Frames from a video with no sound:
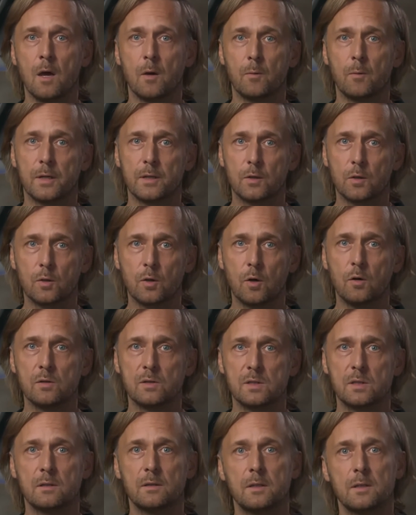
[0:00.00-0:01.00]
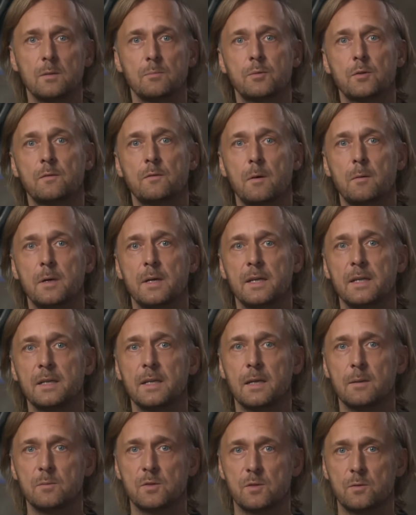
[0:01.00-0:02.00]
we had to constantly improve our
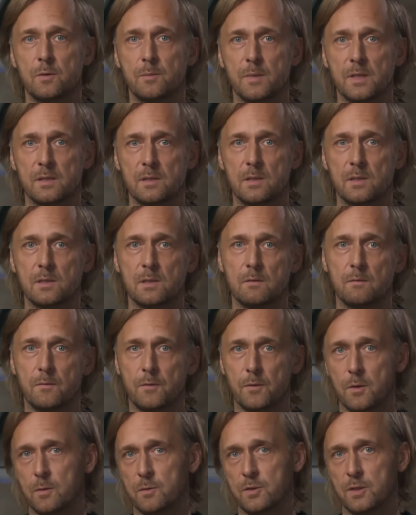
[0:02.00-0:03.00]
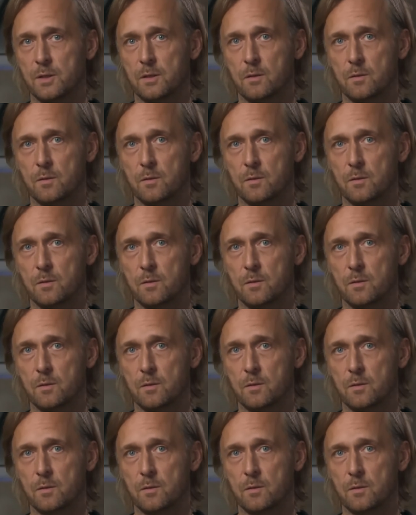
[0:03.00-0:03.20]
in-game streaming system for all gen